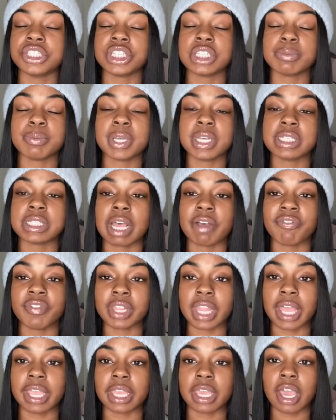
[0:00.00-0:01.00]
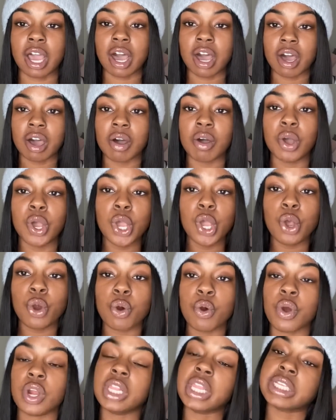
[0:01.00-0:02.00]
just because I feel like it all
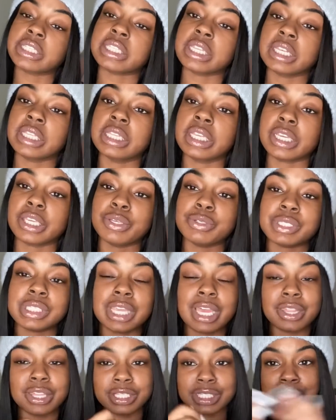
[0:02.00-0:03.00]
correlates and it look cute together.